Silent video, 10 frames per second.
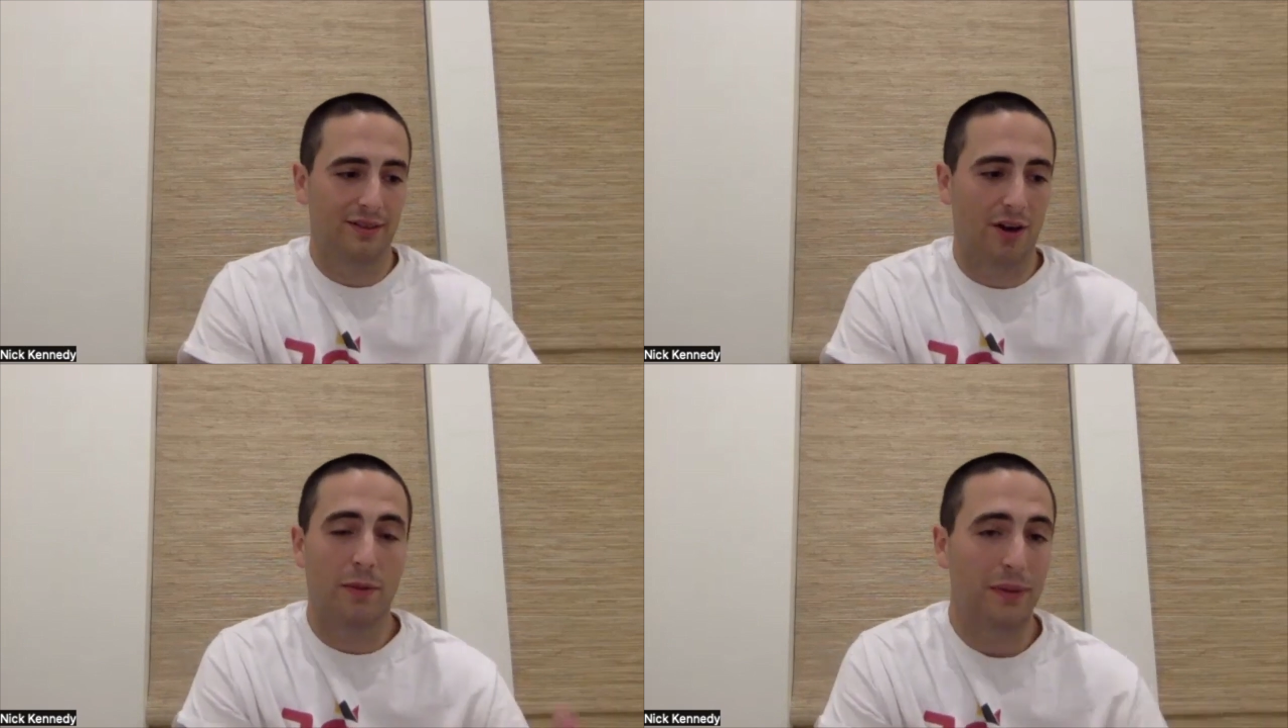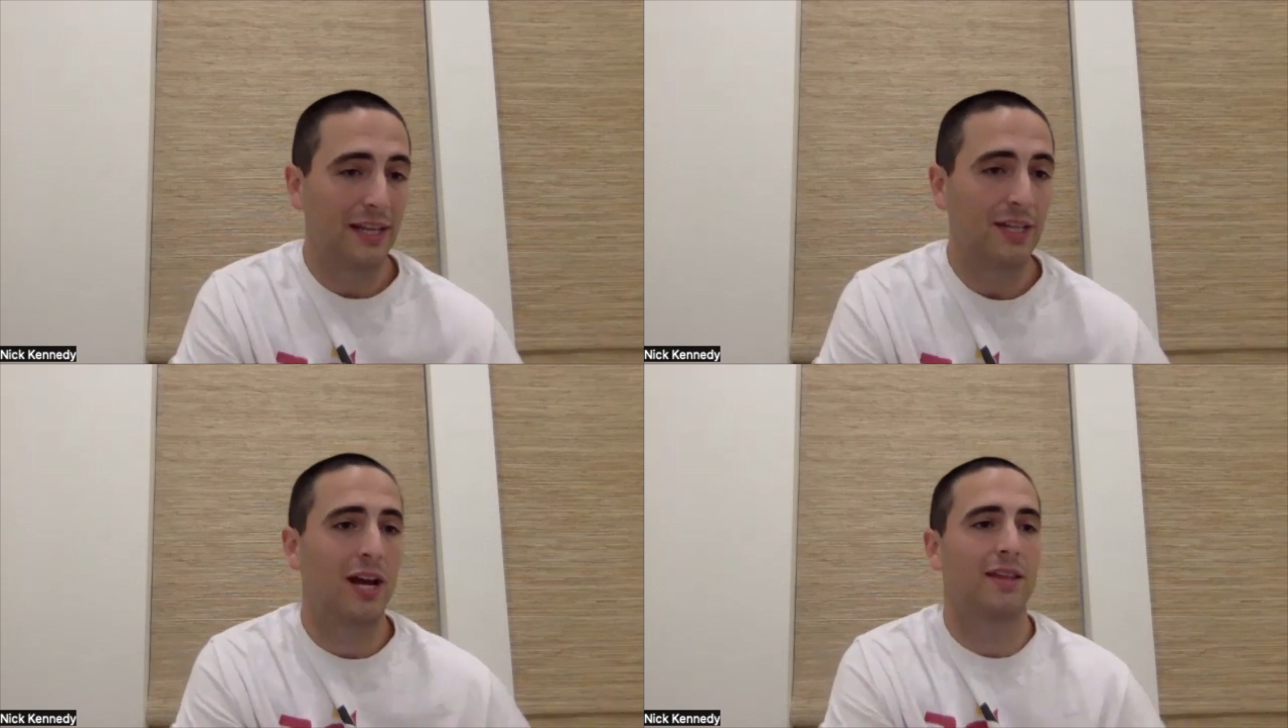on the
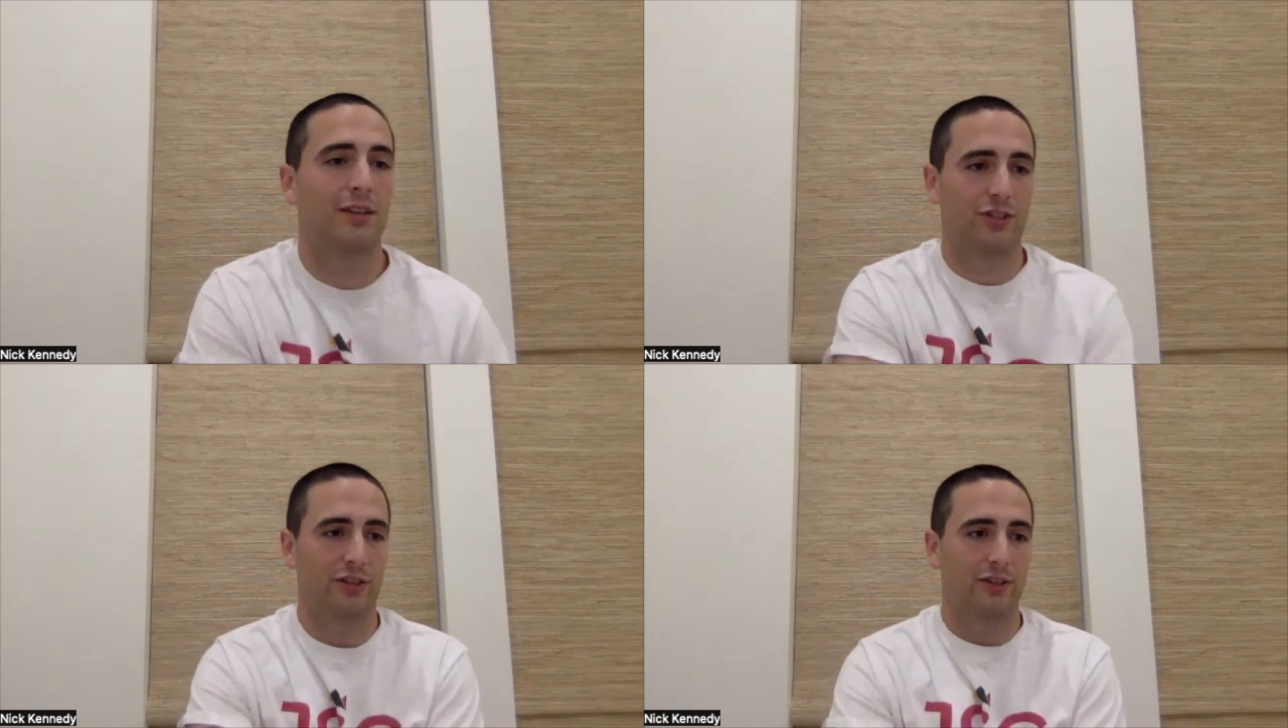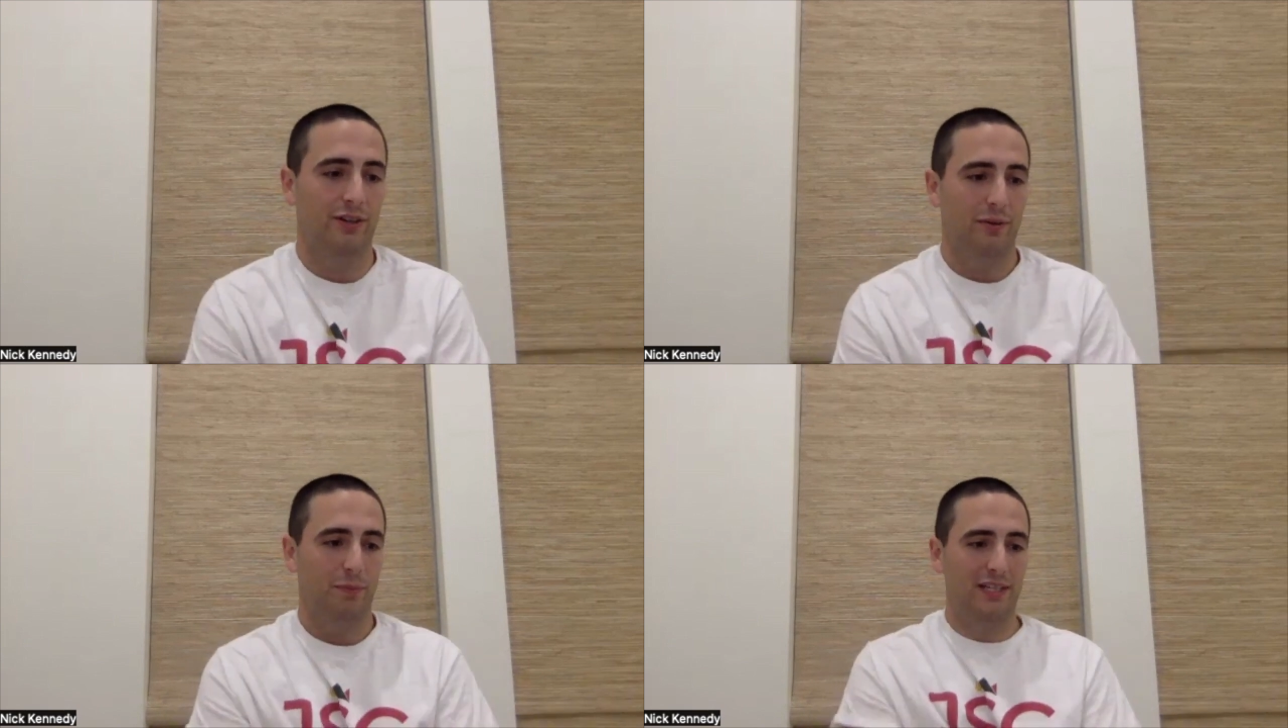PGA this
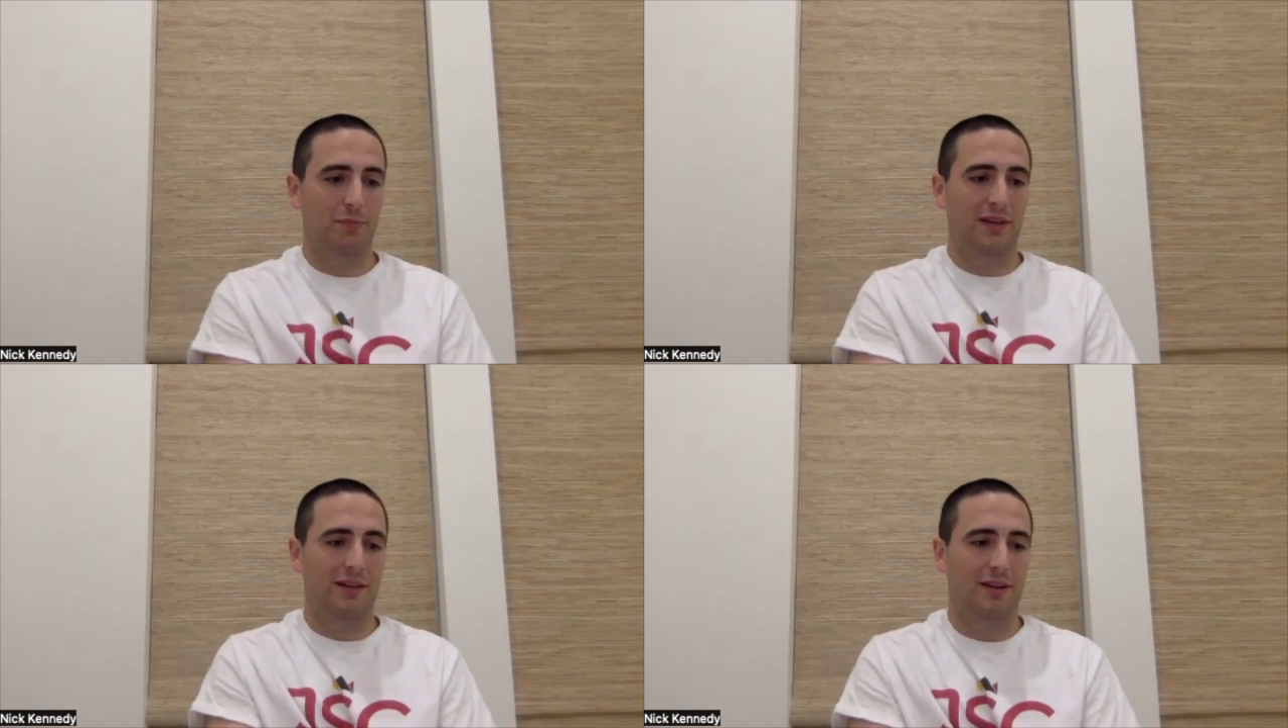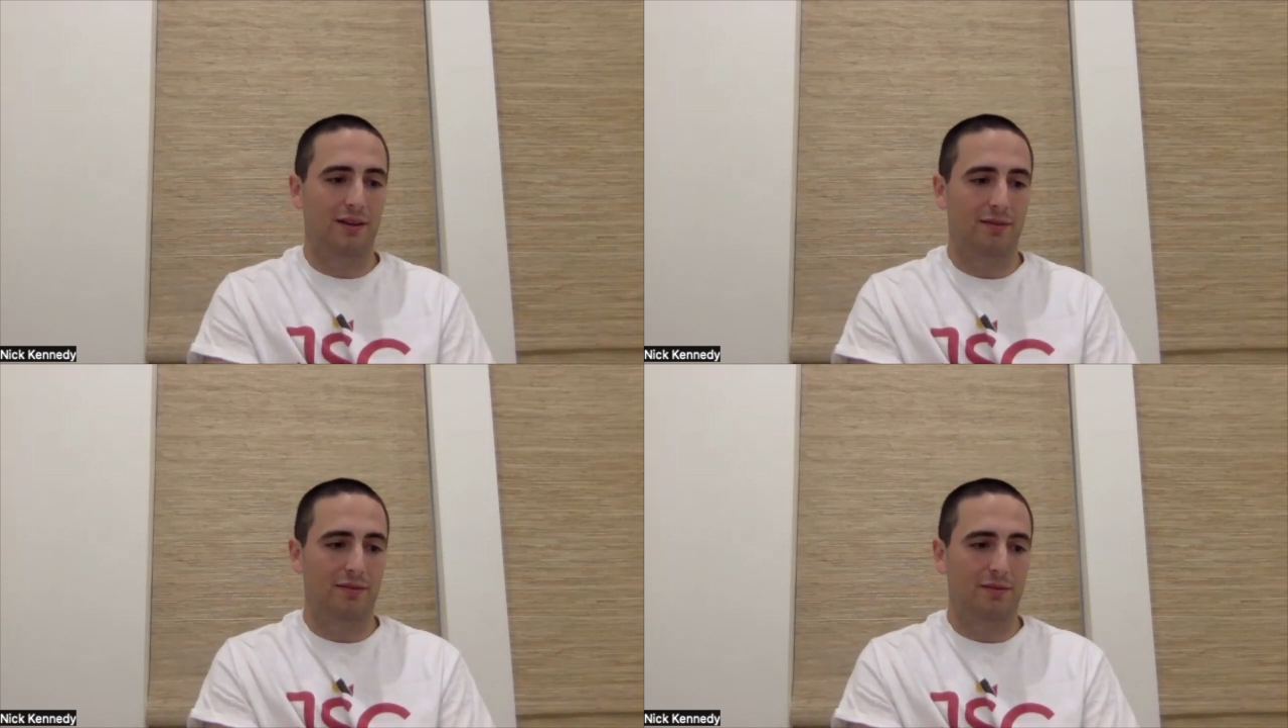year, but has been
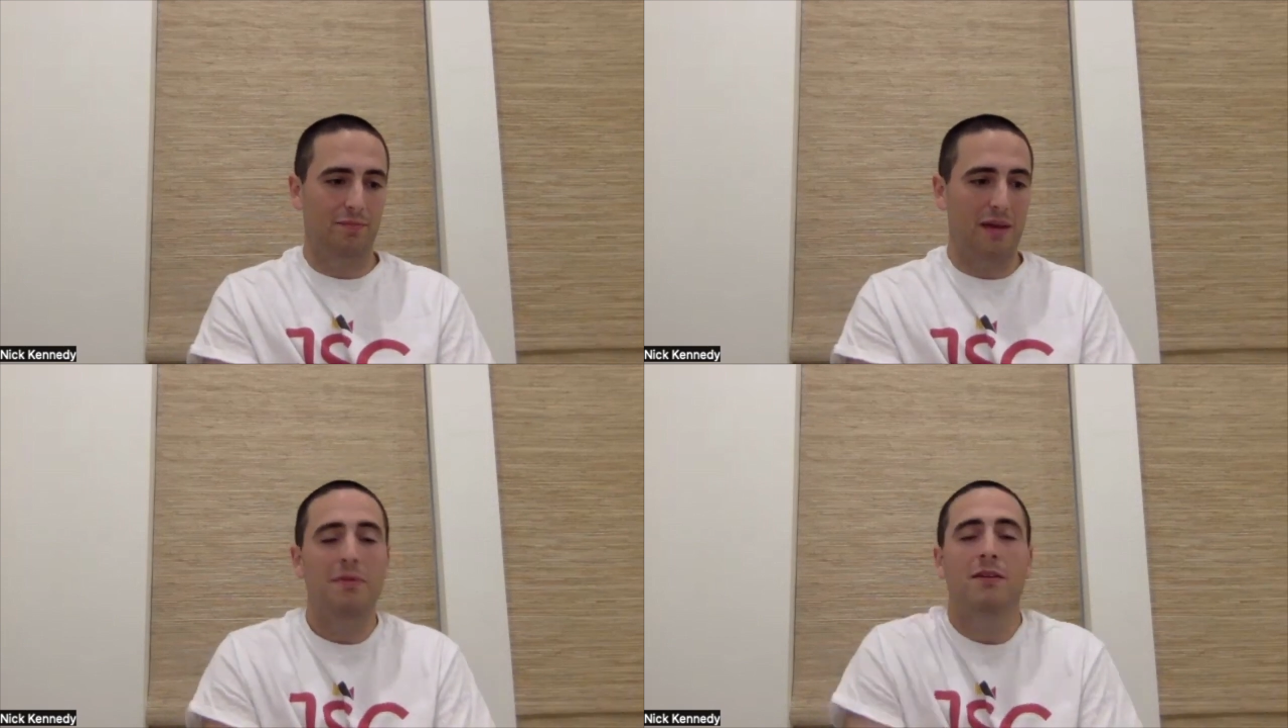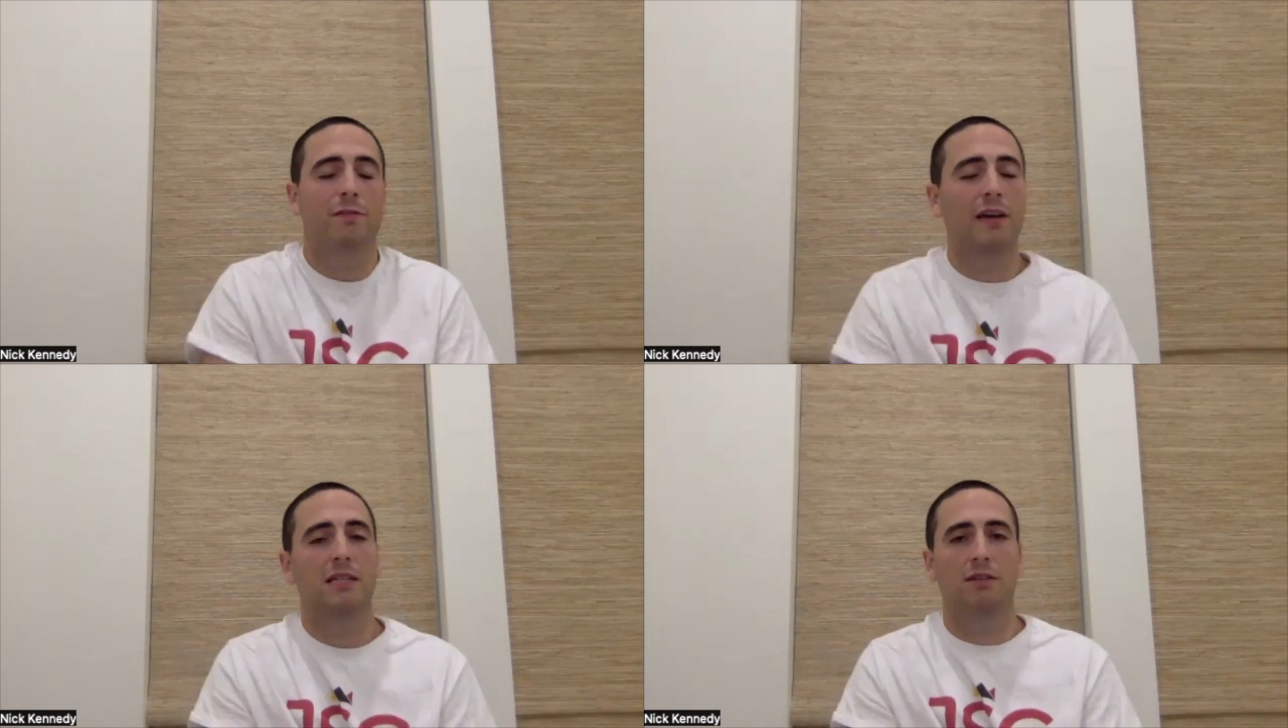maybe the
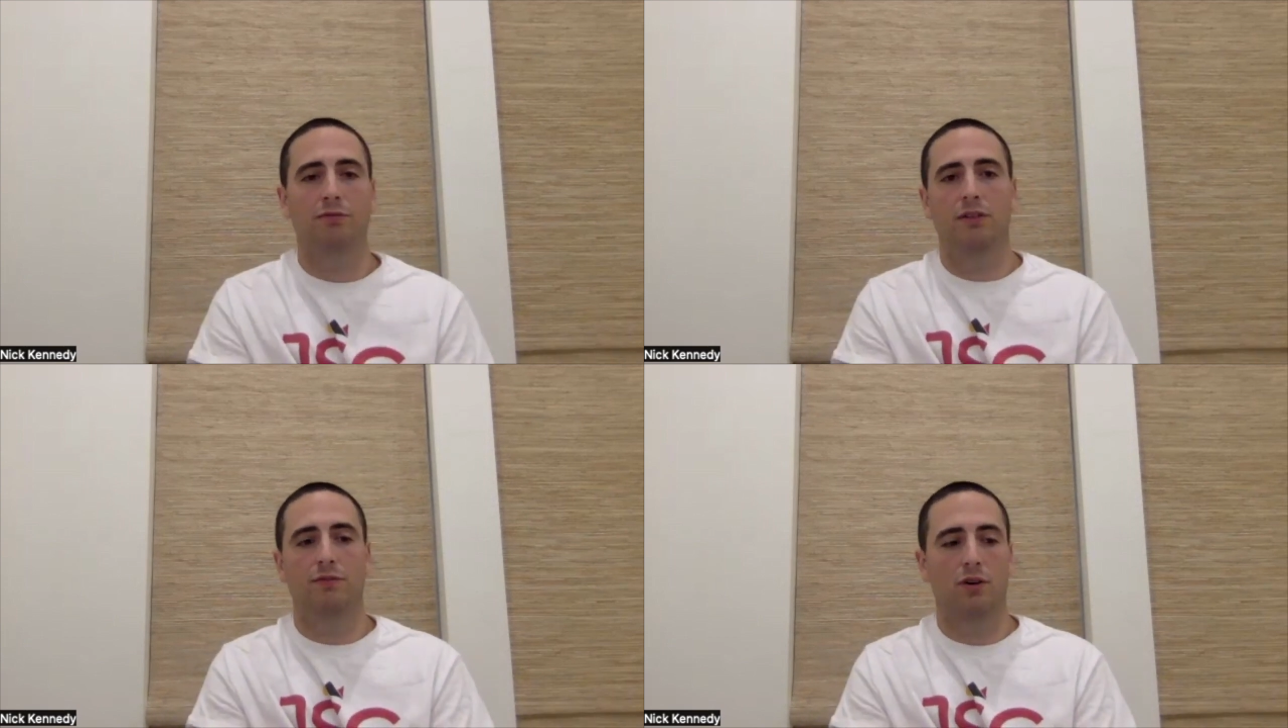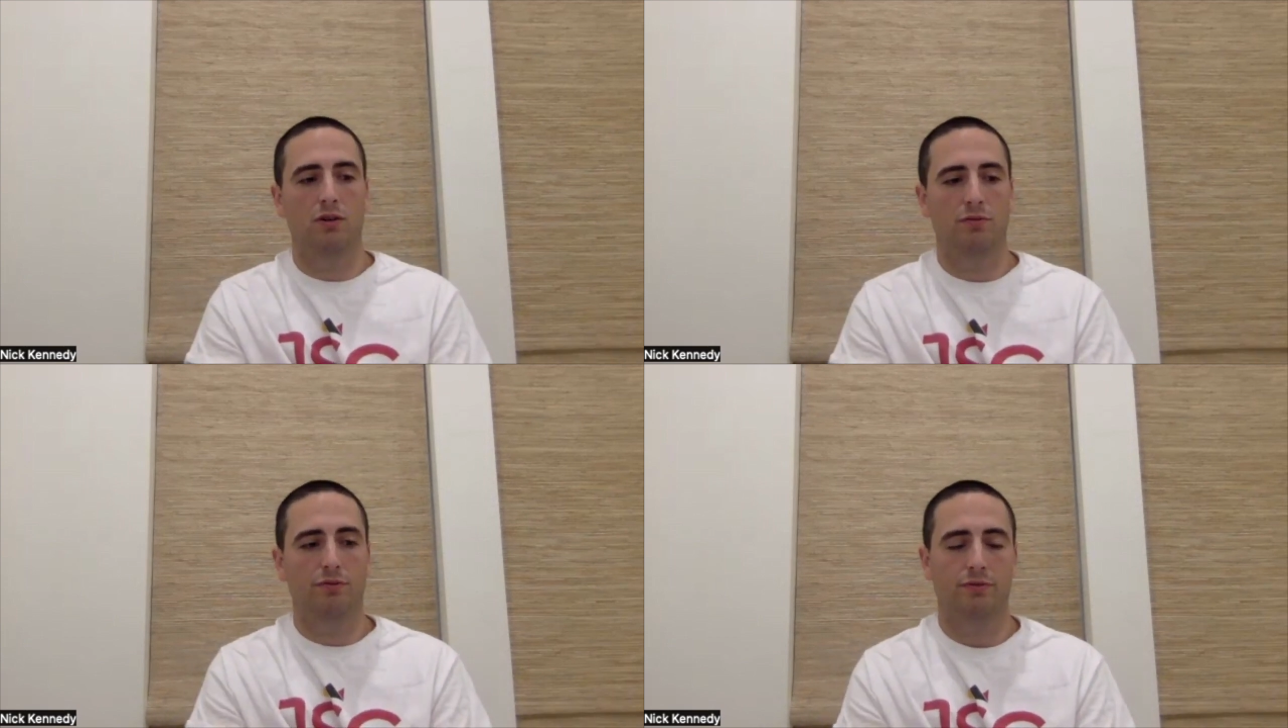face of LIV
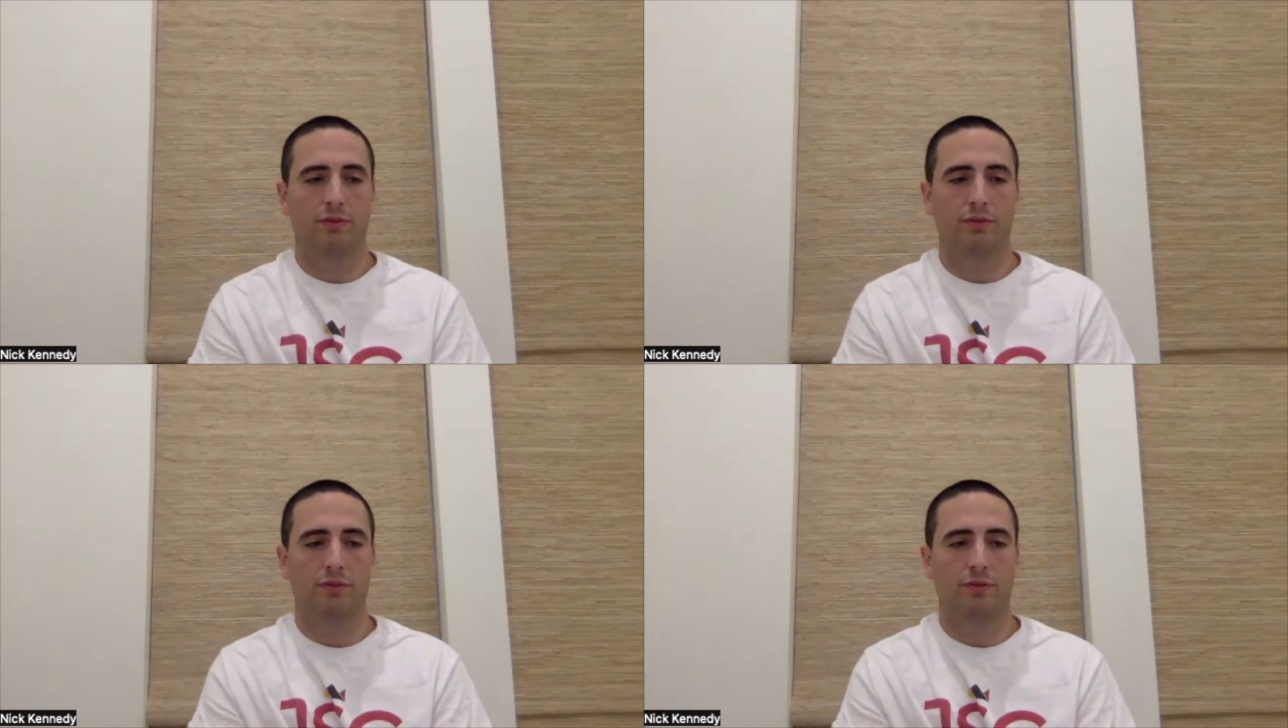golf,